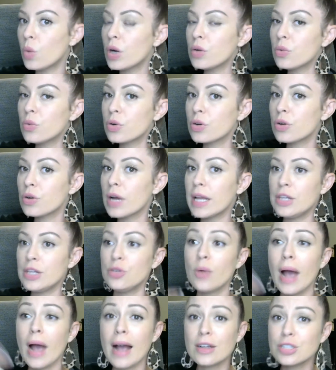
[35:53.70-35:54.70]
order and you
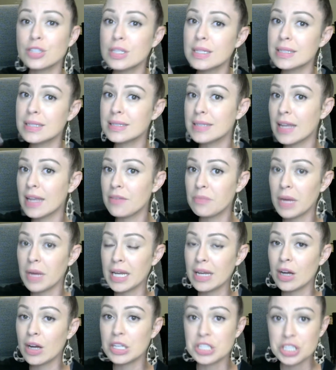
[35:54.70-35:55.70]
actually can save
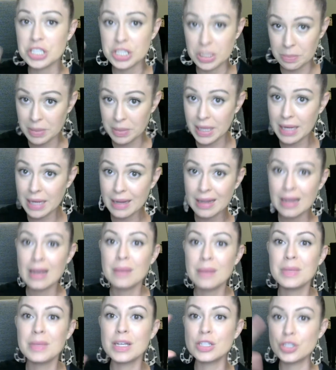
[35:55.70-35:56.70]
money on shipping
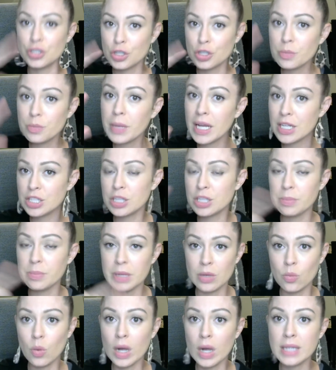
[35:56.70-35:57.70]
because you're paying
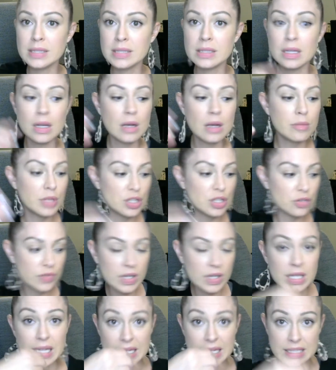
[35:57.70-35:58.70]
shipping once, but you've
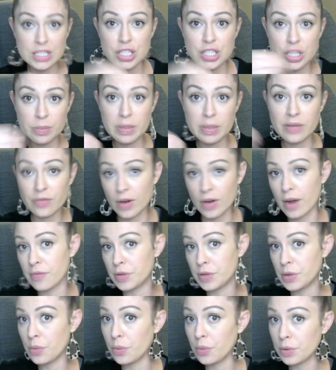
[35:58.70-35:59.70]
collected shipping for
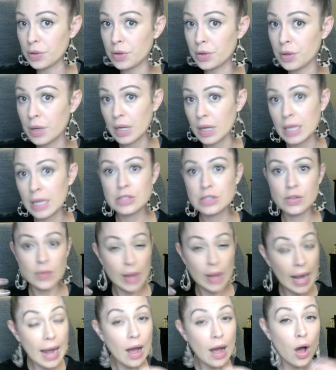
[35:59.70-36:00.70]
every order. So
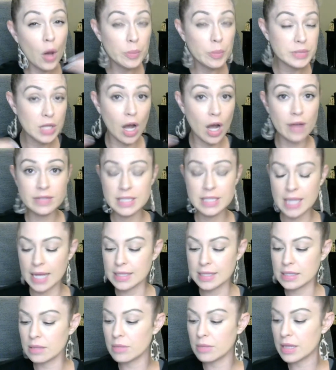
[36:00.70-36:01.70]
that helps offset
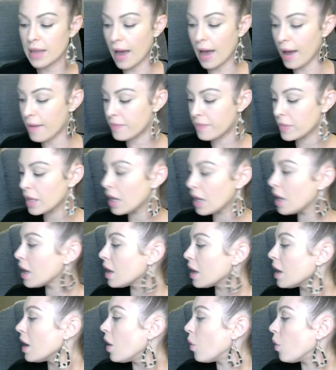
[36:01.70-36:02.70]
some of that.
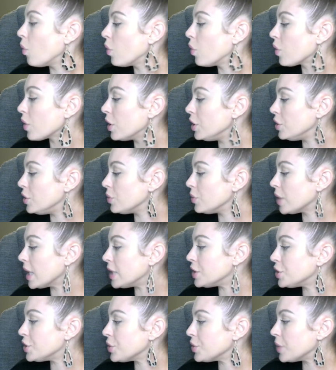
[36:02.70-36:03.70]
Or you
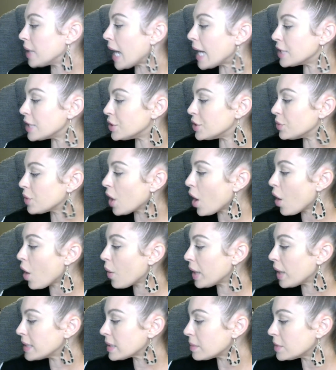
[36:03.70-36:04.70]
can do it as you go.
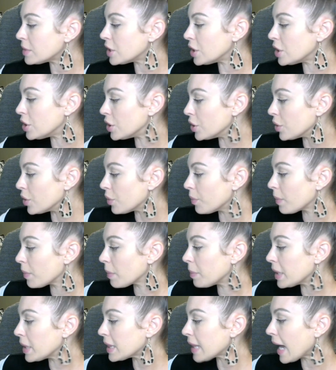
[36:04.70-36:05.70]
It's up to you.
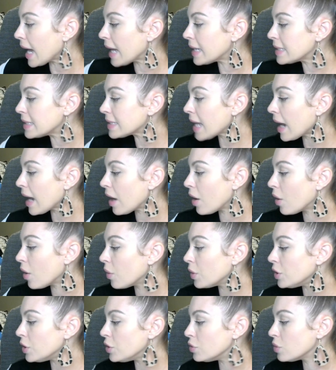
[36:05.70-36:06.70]
But that is how
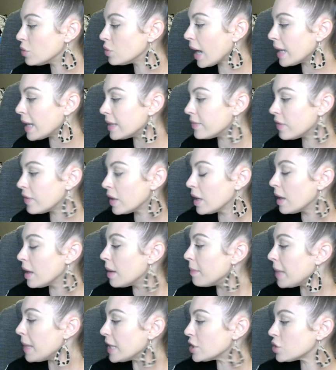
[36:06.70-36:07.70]
you kind of
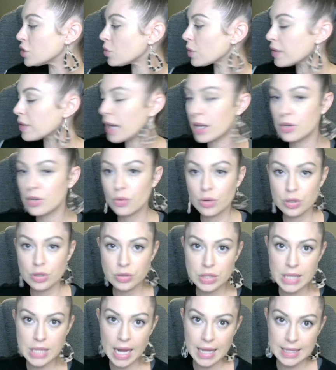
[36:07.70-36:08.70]
make sure that your new
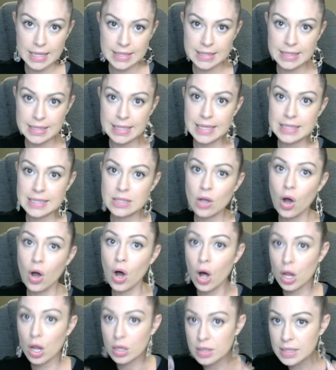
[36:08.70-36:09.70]
stylist gets
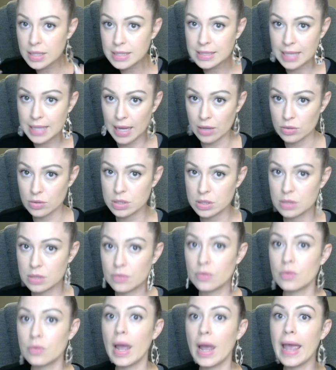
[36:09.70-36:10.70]
all of the sales.
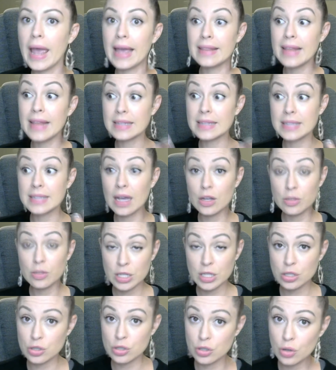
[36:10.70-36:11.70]
And that's how you make
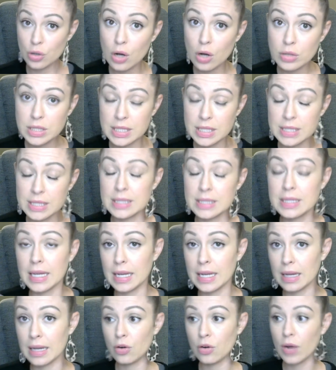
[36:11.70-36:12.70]
sure your hostess is
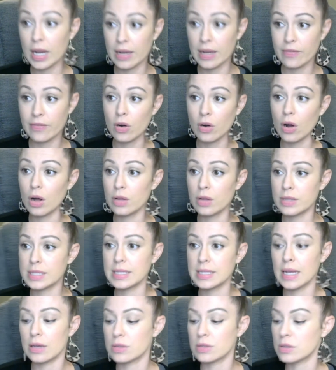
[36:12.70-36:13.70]
getting credit for all the
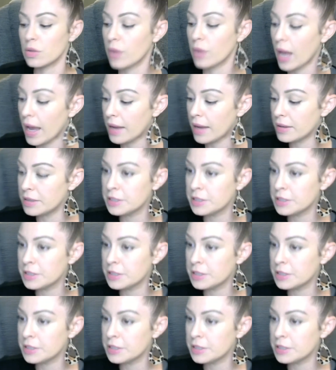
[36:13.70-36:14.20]
sales, okay?